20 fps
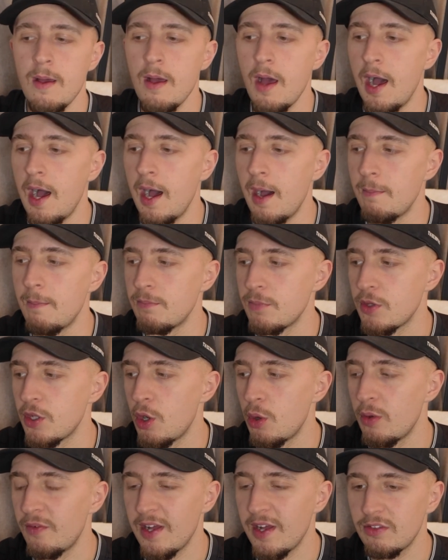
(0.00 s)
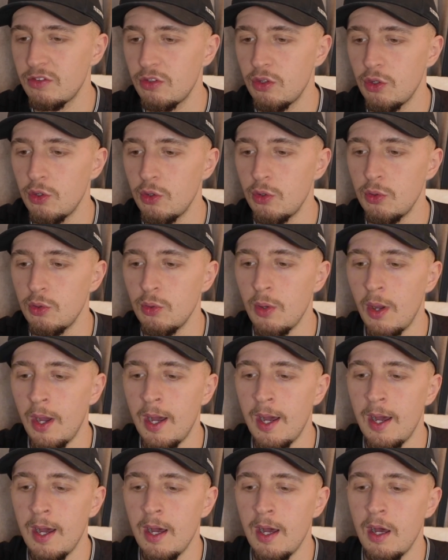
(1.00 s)
We've had two
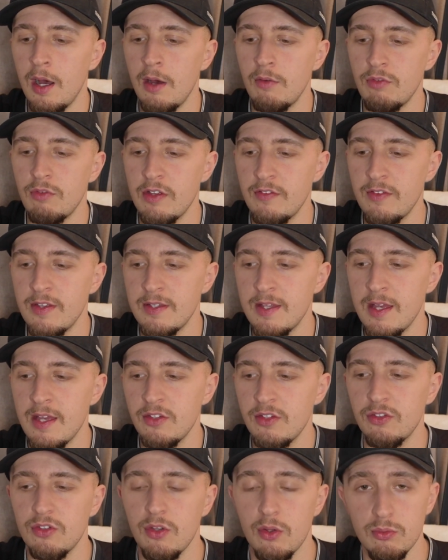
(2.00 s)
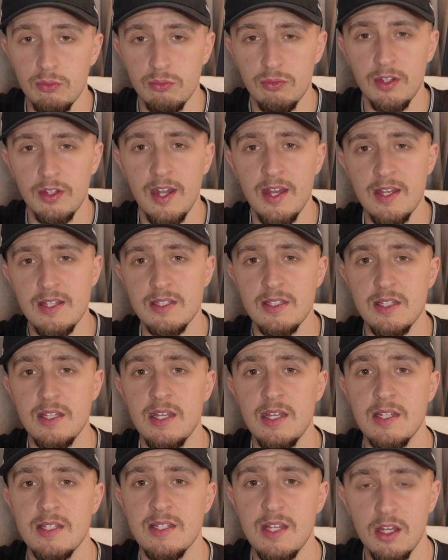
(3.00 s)
refeed days, so today's
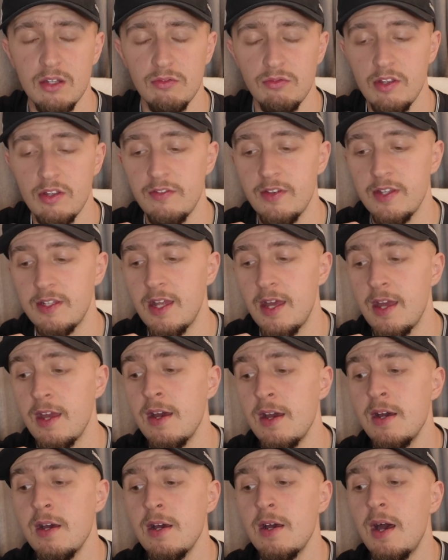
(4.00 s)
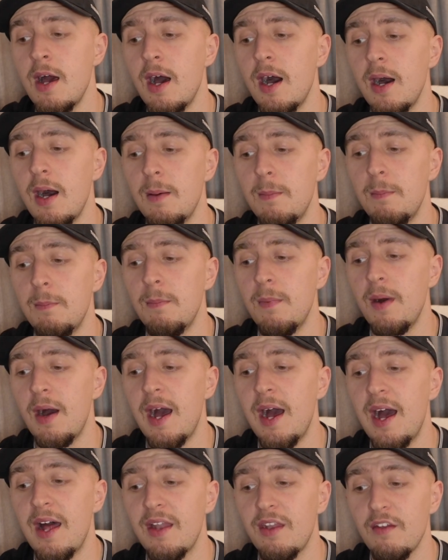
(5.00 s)
the second refeed day, and
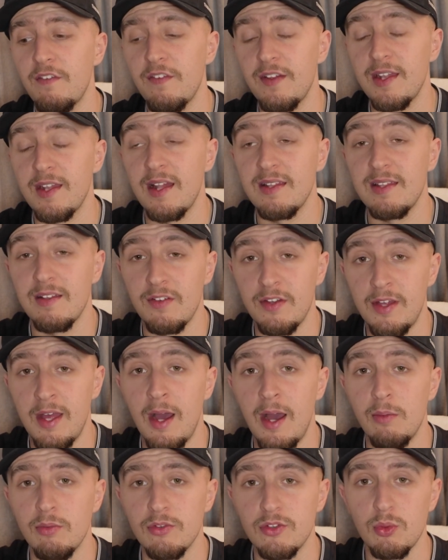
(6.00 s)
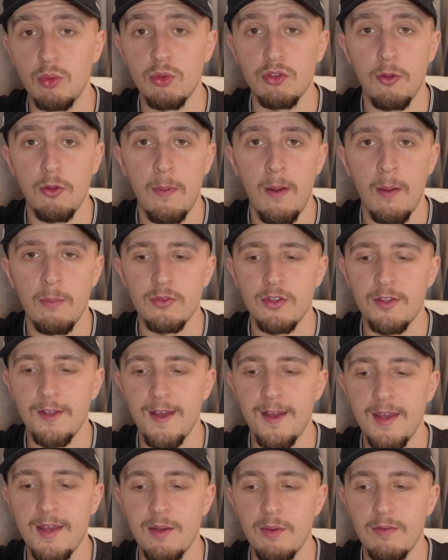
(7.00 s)
I think that definitely helped towards the pump
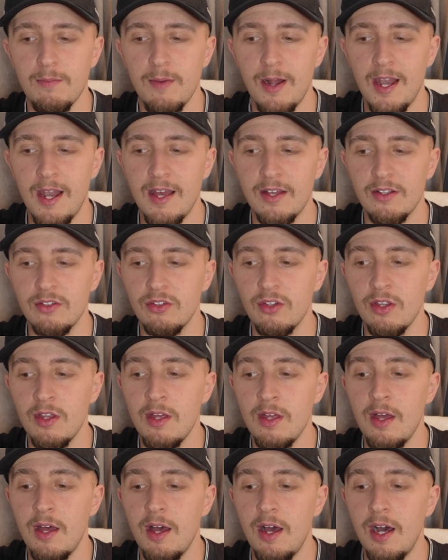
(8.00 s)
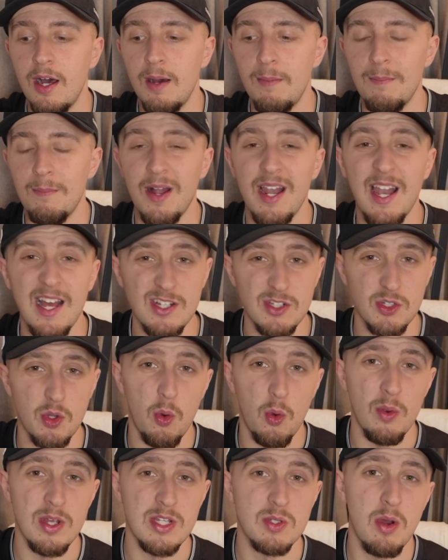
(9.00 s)
today with my legs. My legs are
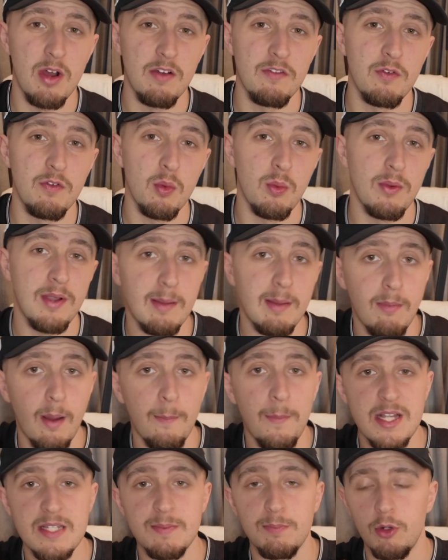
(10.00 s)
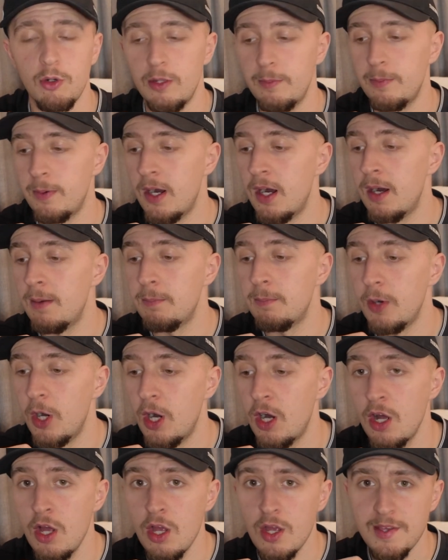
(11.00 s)
always quite full; they're my best body part,
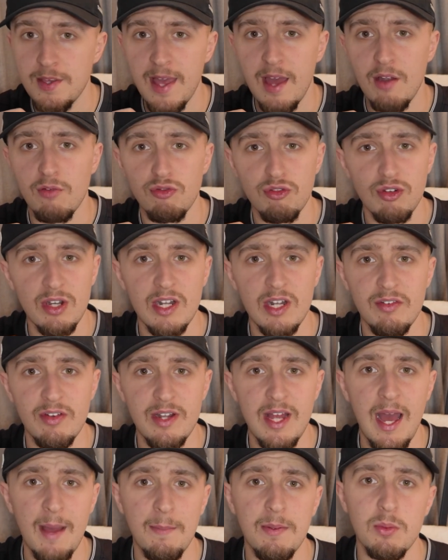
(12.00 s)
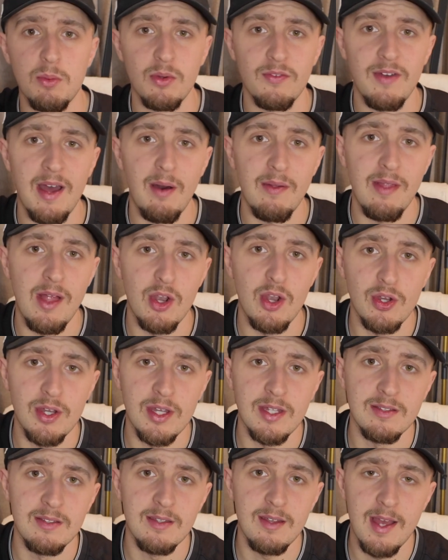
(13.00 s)
but yeah, really, really happy with how they're
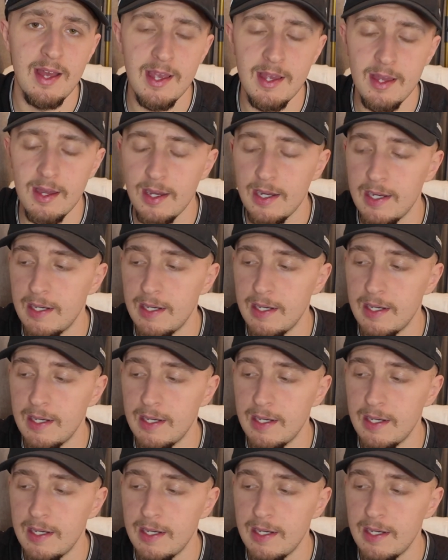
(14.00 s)
looking today.